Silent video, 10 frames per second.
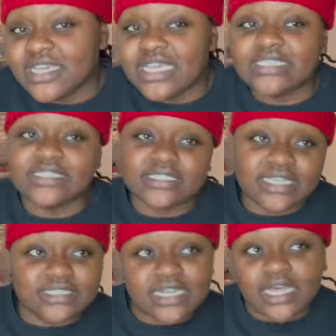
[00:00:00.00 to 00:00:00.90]
It's just
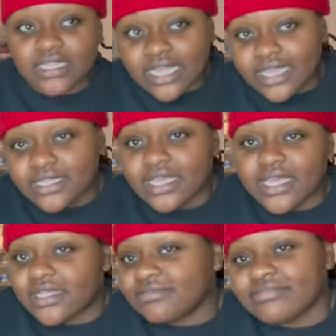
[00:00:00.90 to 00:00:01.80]
things that I like
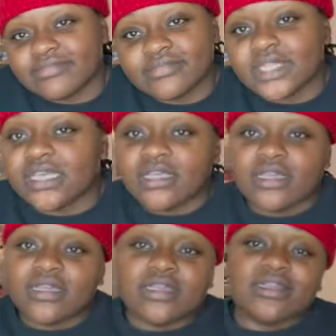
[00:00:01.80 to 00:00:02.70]
that
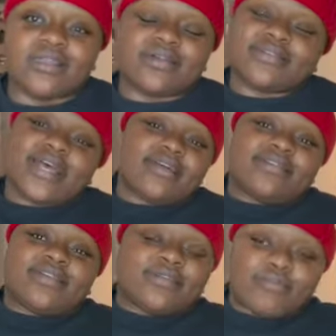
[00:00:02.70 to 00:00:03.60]
you know, I
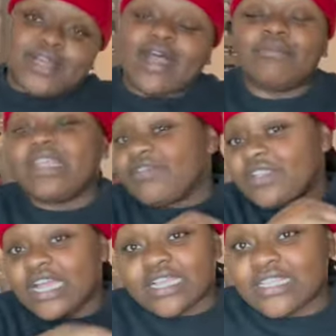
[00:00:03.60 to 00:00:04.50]
don't know. But I'm
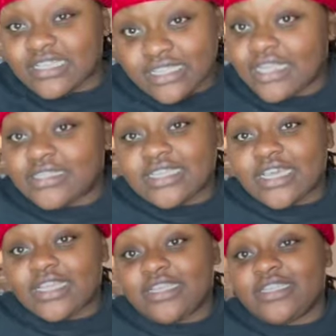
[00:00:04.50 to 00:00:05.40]
definitely not done getting
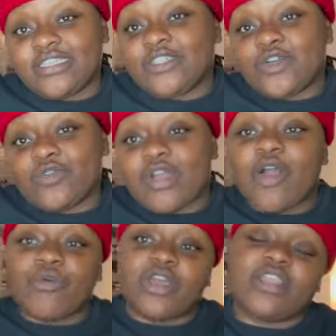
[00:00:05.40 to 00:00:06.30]
tatted, you know. I
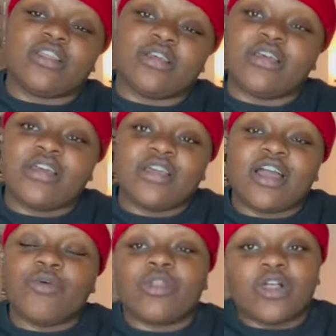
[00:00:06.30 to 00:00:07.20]
want another,
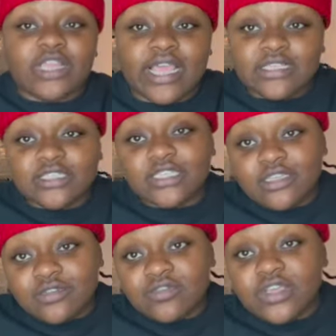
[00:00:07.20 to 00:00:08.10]
I want a leg
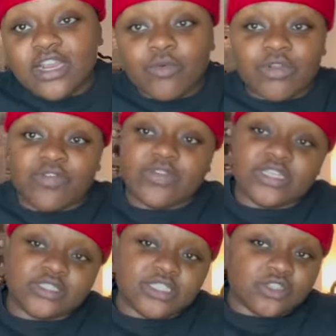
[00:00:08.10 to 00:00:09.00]
sleeve, and I want to
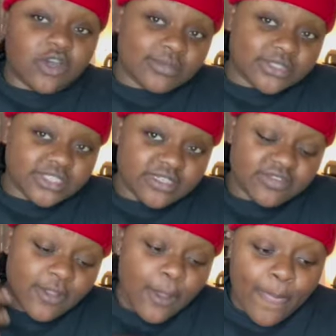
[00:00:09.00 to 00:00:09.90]
finish this arm sleeve.
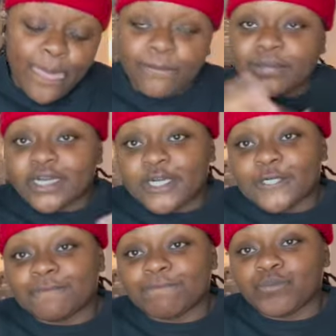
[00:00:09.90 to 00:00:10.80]
But,
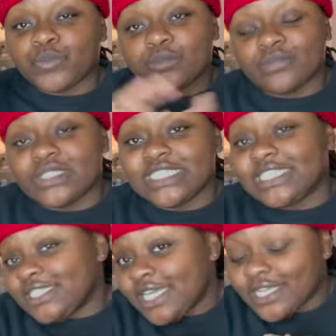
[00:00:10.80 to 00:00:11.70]
um,
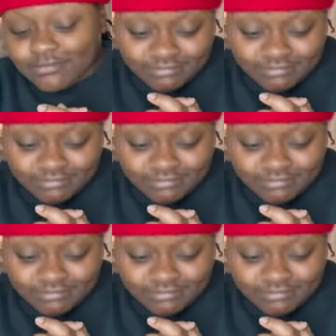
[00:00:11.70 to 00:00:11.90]
yeah.